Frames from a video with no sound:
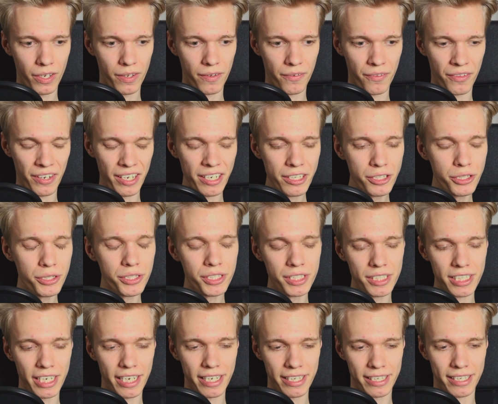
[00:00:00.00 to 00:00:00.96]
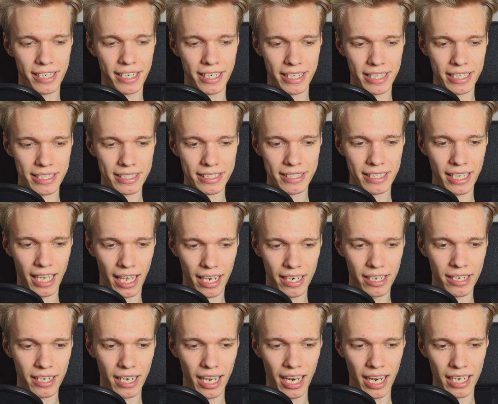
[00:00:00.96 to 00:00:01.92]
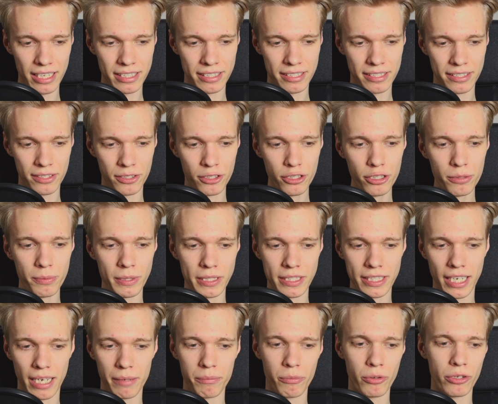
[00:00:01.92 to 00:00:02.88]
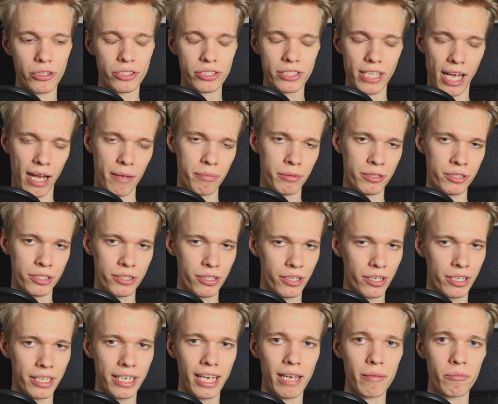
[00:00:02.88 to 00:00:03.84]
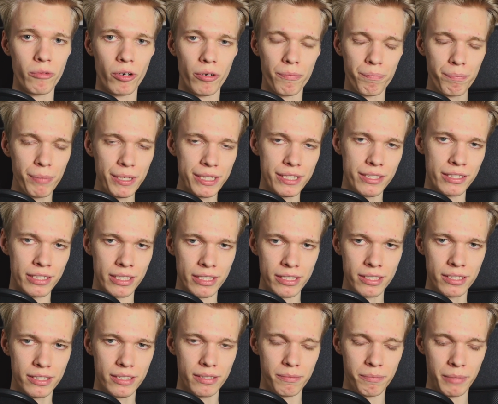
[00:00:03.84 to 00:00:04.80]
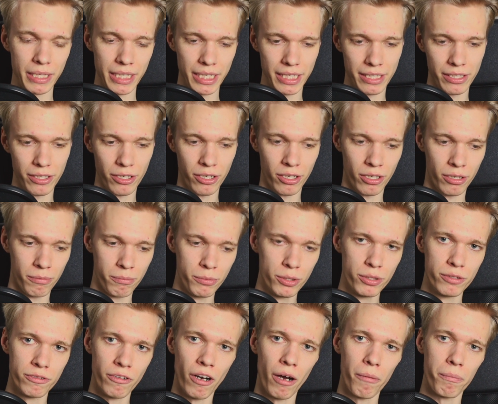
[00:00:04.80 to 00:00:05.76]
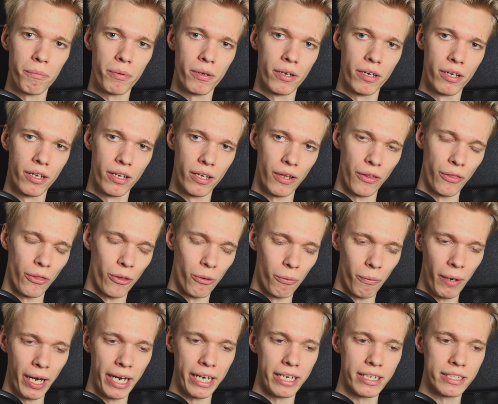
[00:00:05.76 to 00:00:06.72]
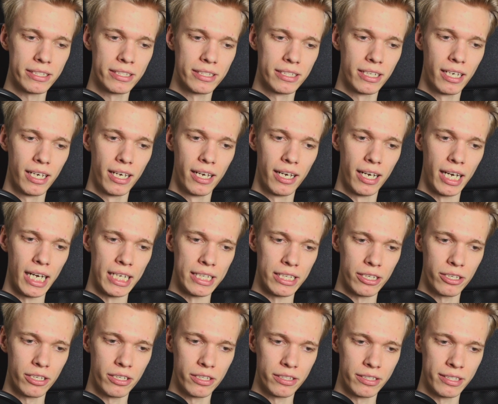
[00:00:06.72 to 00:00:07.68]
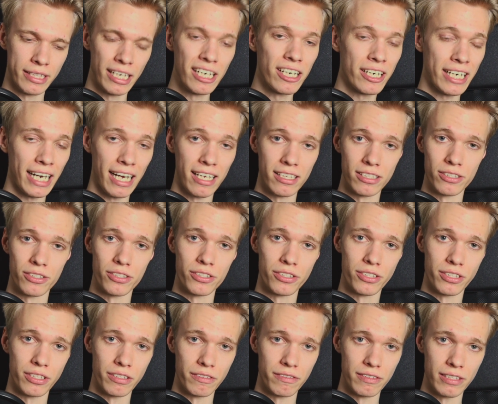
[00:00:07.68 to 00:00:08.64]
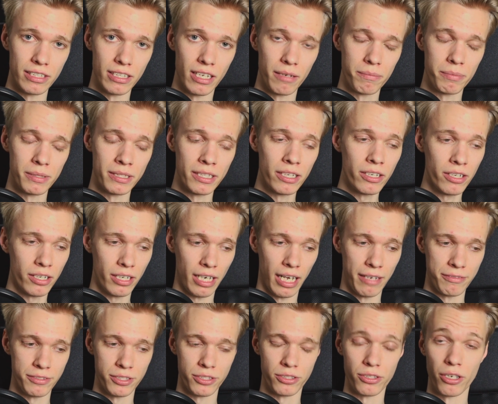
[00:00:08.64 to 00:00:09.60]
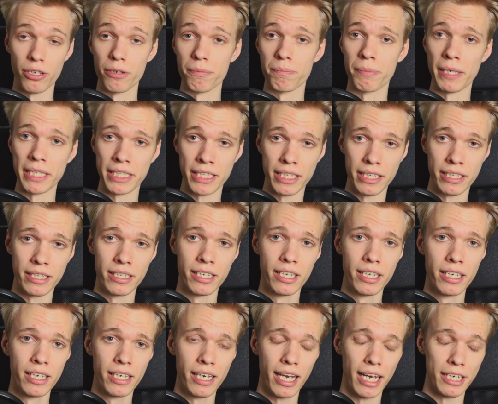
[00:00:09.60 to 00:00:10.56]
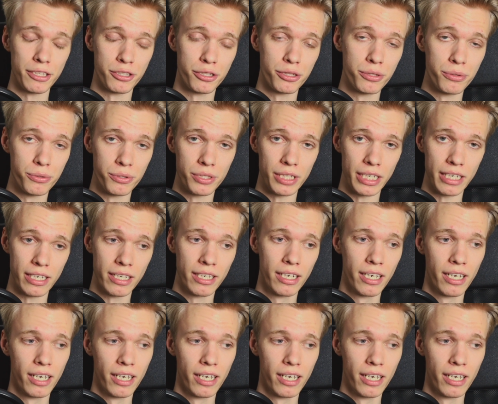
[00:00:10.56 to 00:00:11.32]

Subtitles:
the interesting thing is then, as the newbies get more established, they're going to get more business, meaning they're going to move up the ranks, and their calendar is going to fill up, and they're going to have to start picking and choosing.